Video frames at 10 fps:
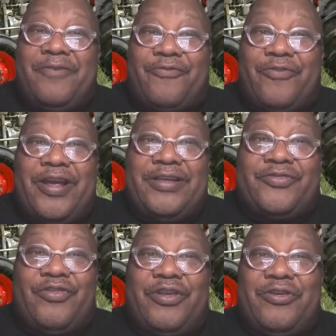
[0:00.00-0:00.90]
friends
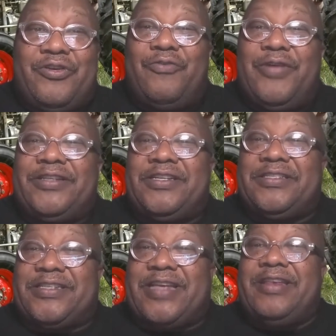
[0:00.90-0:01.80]
from the Norwegian and
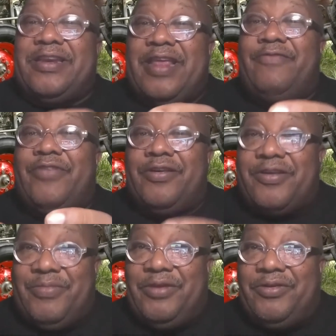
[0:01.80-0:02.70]
Scandinavian
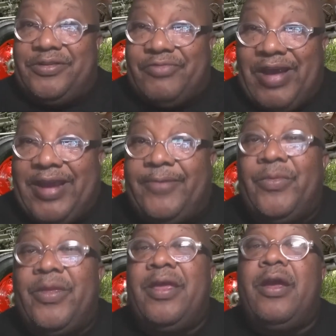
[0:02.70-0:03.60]
communities, right?
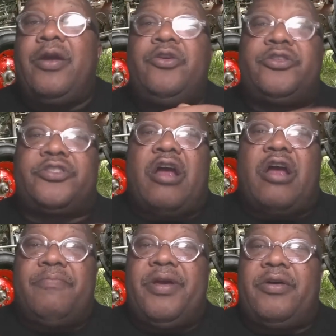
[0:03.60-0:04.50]
You start to
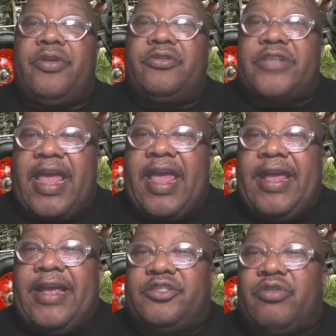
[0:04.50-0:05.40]
build those
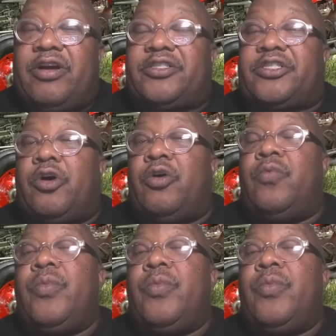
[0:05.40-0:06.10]
ant trails. So